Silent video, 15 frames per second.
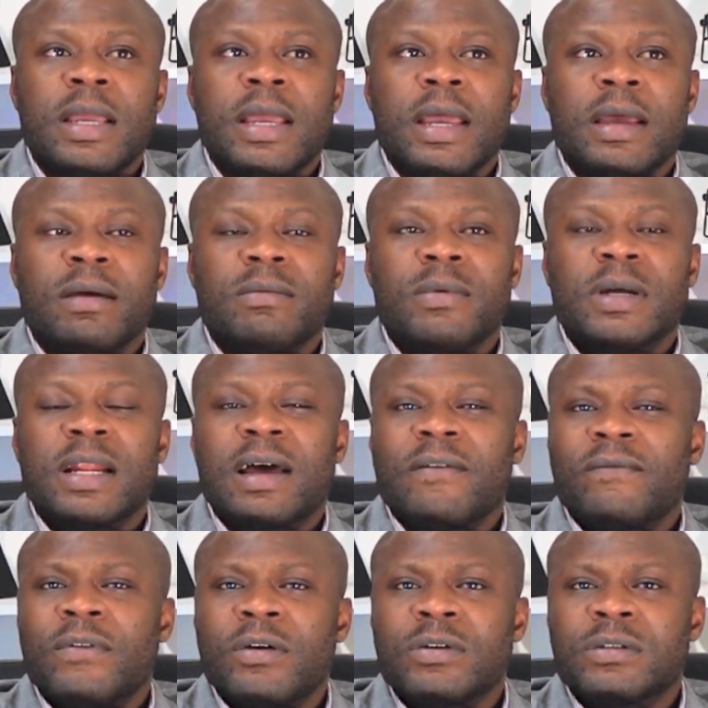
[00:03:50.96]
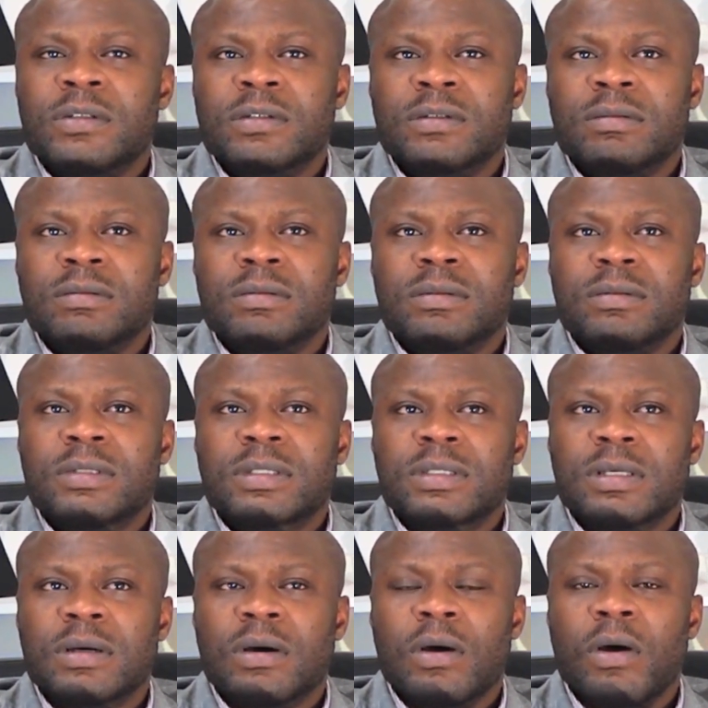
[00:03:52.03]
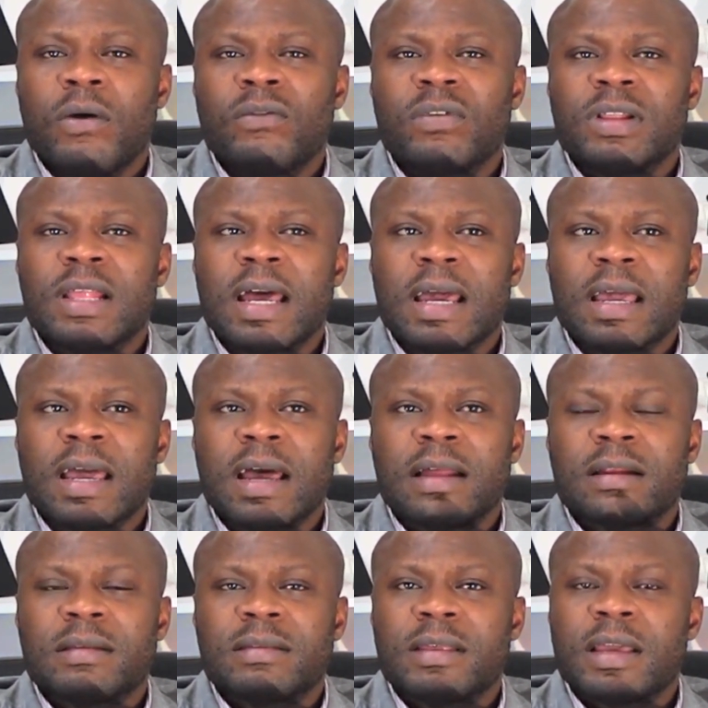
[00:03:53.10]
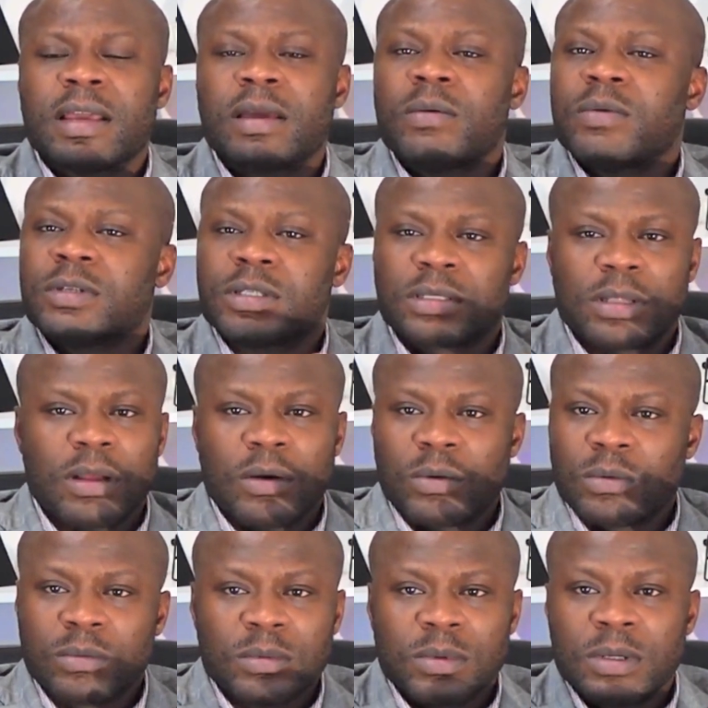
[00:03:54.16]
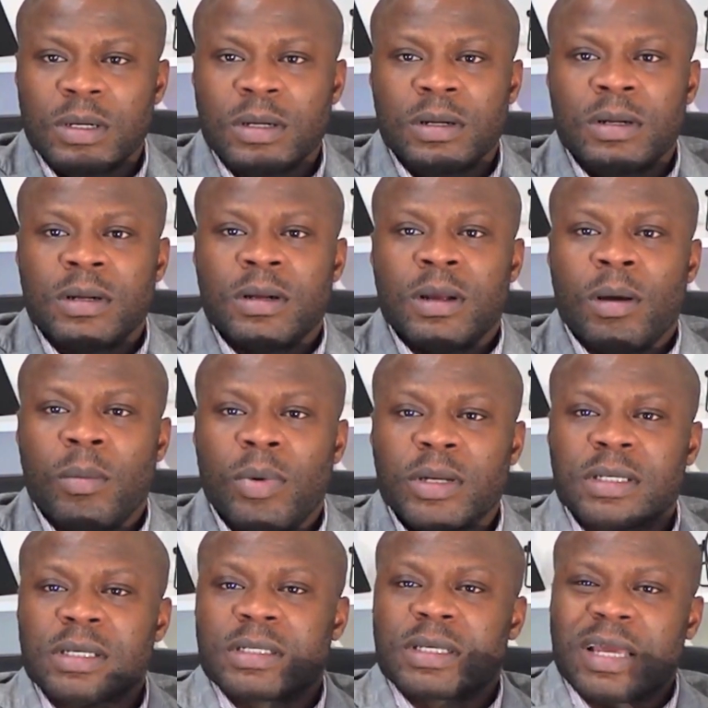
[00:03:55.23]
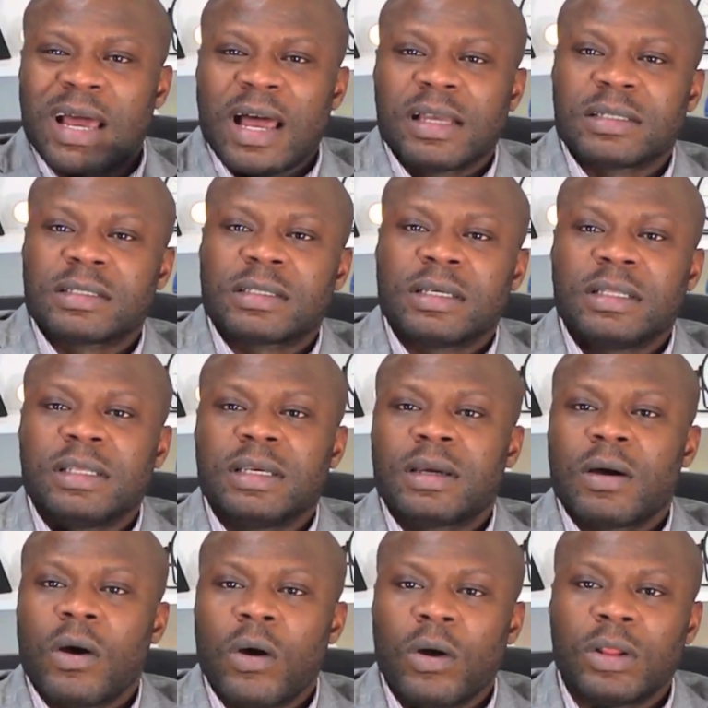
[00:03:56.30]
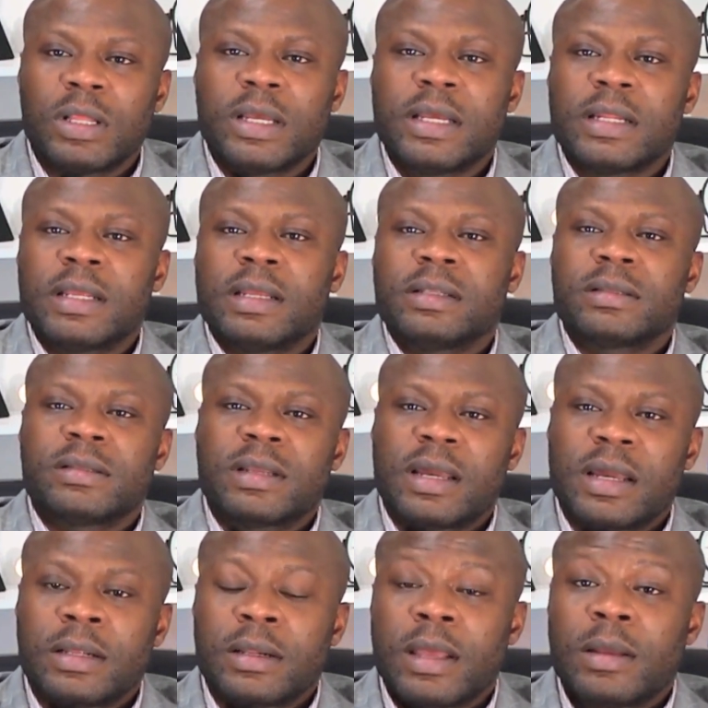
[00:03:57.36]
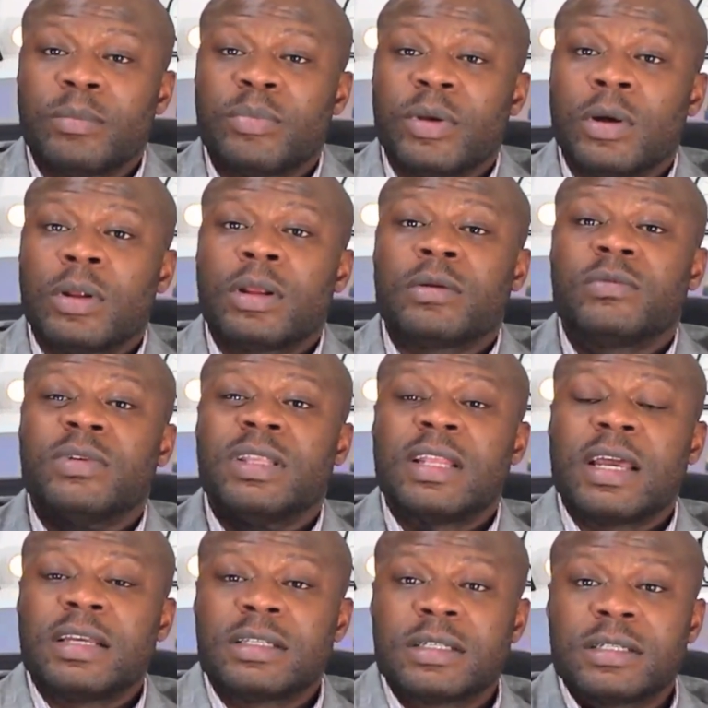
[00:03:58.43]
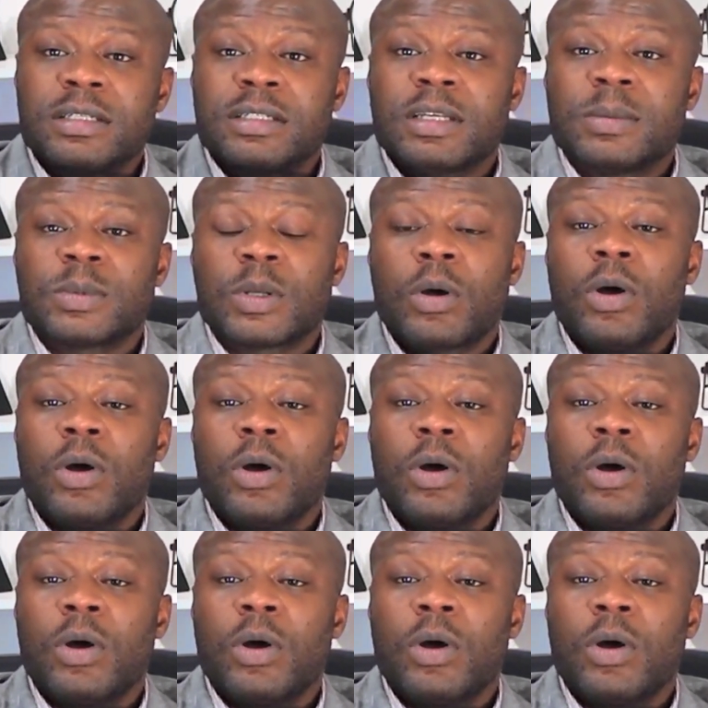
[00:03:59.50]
And when I first took over that kind of thing, it was slow. But just constantly calling and building relationships,